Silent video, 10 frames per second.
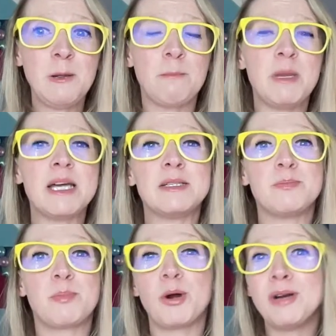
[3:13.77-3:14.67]
Because
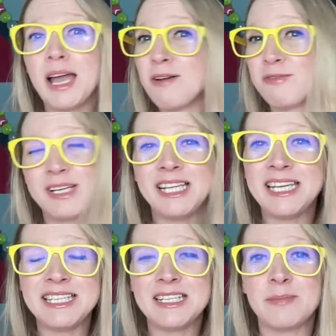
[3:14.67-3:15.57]
burnout really
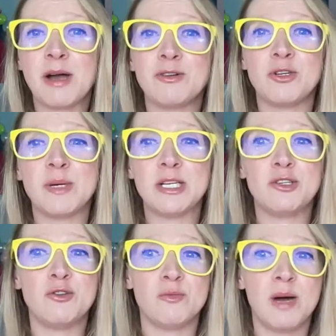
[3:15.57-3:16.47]
isn't about doing
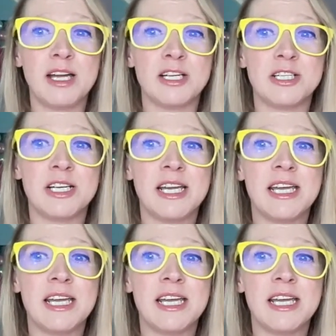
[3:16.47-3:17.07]
too much,